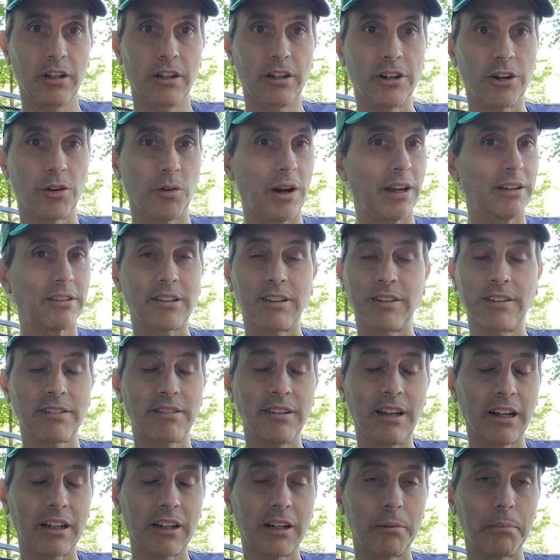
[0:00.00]
your race because it's
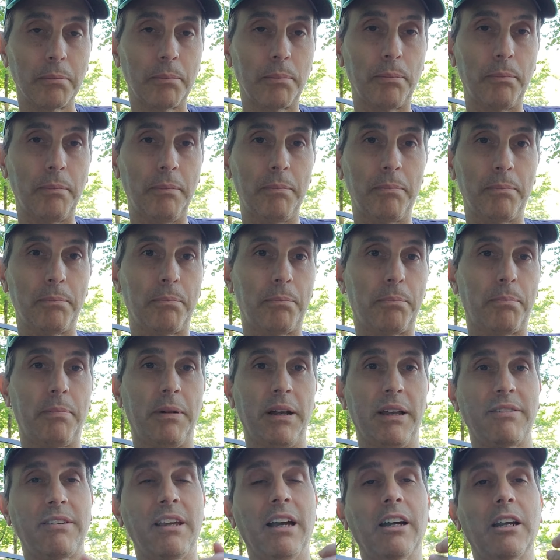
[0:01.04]
not going
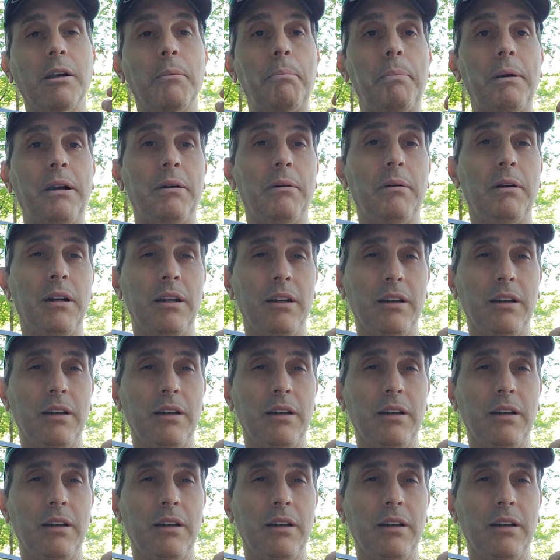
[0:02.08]
to